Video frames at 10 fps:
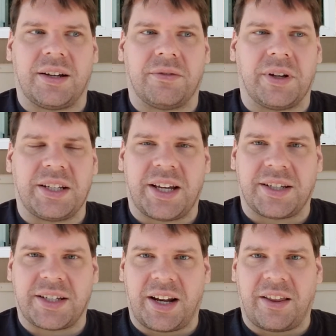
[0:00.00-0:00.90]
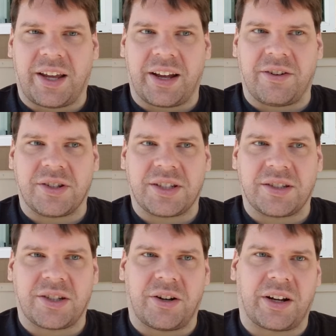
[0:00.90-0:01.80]
really test anything else,
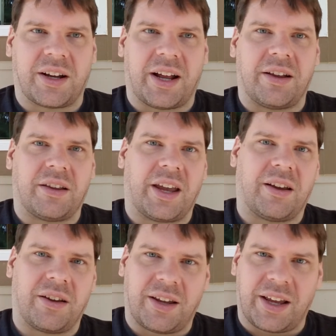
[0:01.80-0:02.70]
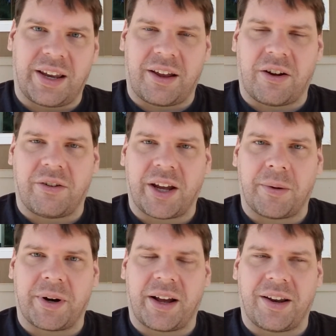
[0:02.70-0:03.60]
so they're kind of like getting that all
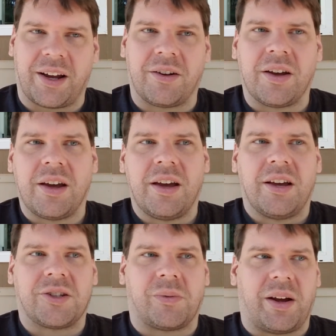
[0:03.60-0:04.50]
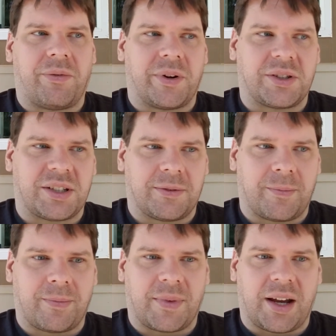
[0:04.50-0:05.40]
hammered out now. So when I first
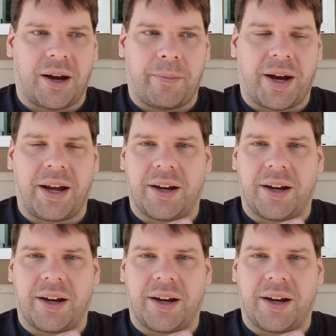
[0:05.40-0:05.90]
got my